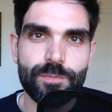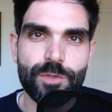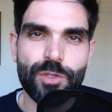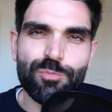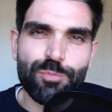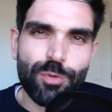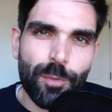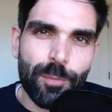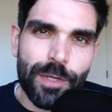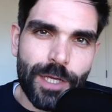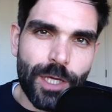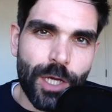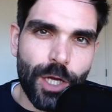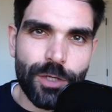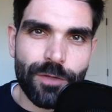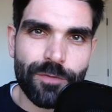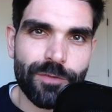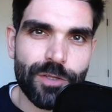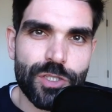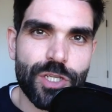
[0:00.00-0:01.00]
You've probably heard
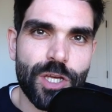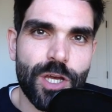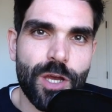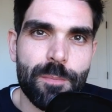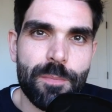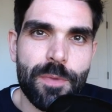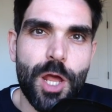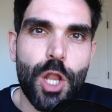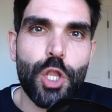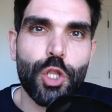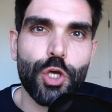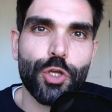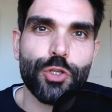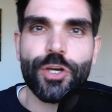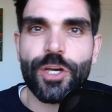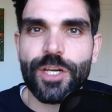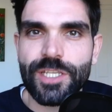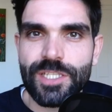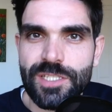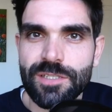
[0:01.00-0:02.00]
of the term
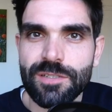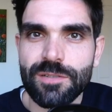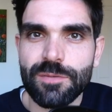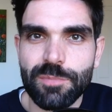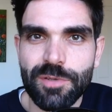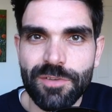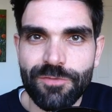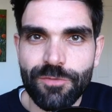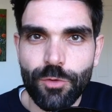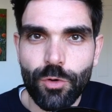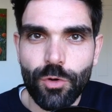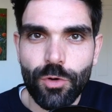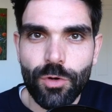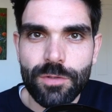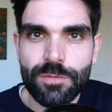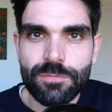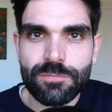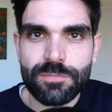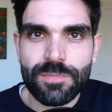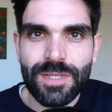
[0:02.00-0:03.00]
Luddite before.
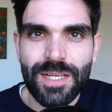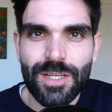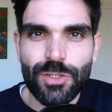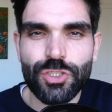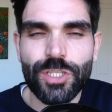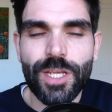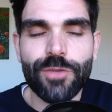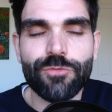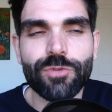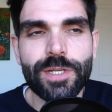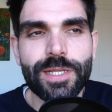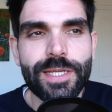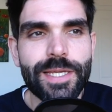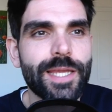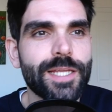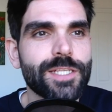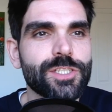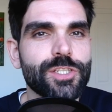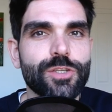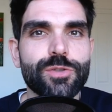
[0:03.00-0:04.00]
Now, generally
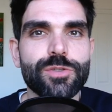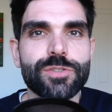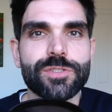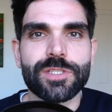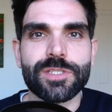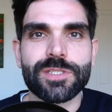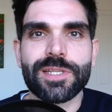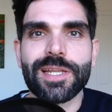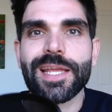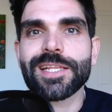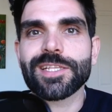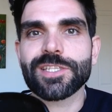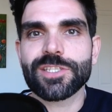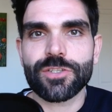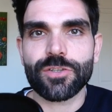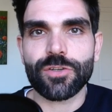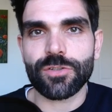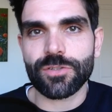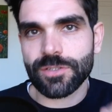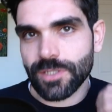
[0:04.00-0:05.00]
it's used as an
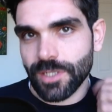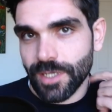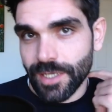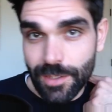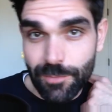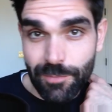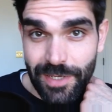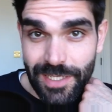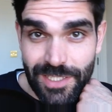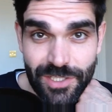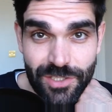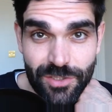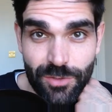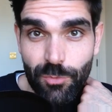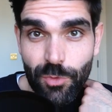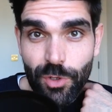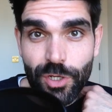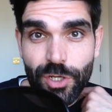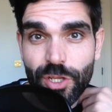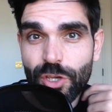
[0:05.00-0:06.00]
insult and it means
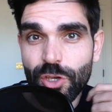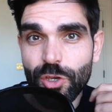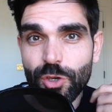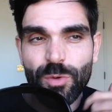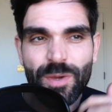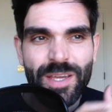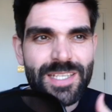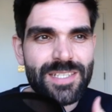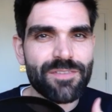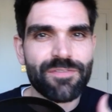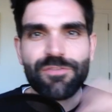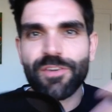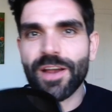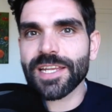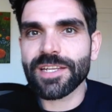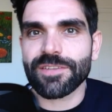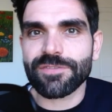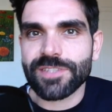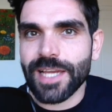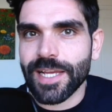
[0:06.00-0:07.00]
someone who is
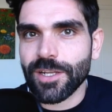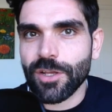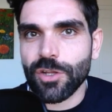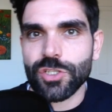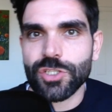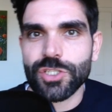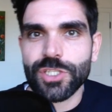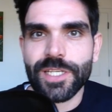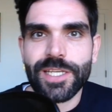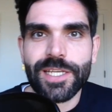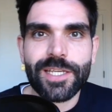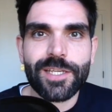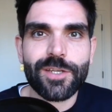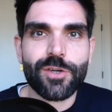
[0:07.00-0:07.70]
afraid of technology